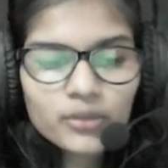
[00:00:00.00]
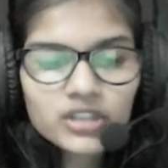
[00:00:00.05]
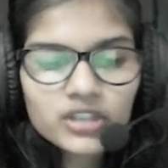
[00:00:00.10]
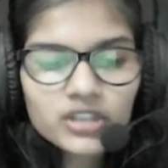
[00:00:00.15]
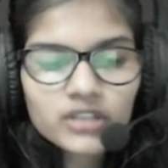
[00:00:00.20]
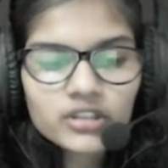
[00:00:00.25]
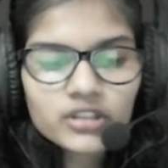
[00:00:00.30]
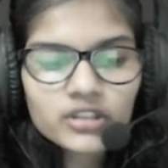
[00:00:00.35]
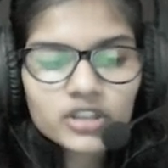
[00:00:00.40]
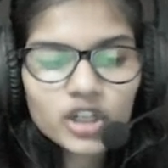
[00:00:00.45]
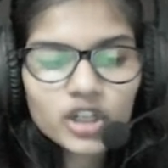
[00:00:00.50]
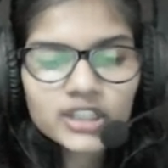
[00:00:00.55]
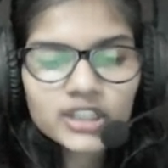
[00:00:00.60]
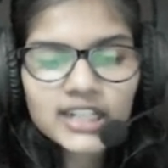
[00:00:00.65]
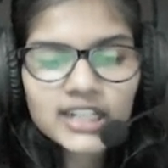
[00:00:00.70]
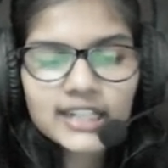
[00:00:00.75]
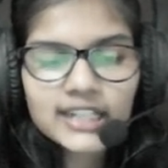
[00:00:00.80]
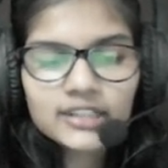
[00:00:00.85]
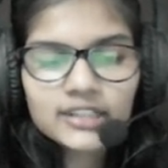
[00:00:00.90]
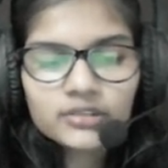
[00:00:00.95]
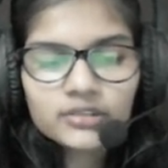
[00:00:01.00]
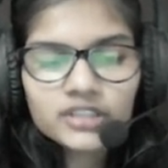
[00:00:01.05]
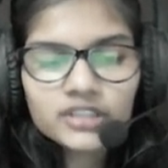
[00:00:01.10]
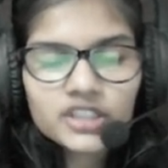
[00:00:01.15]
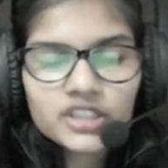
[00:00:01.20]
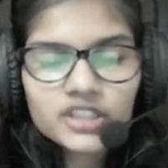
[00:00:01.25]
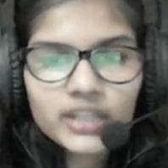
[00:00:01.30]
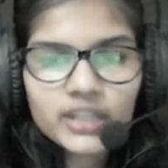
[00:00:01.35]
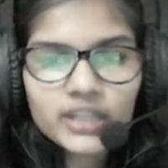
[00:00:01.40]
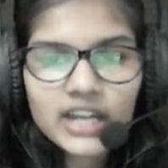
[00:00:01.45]
put out a dot, and into
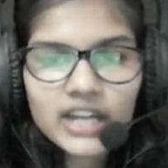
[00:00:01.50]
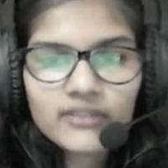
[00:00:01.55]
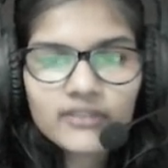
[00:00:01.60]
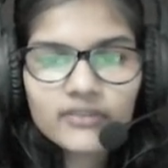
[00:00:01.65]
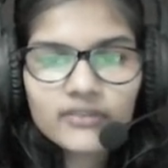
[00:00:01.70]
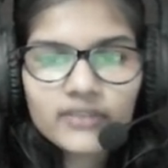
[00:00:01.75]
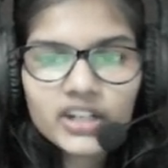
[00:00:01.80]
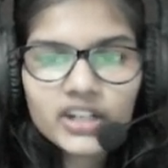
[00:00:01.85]
this we have a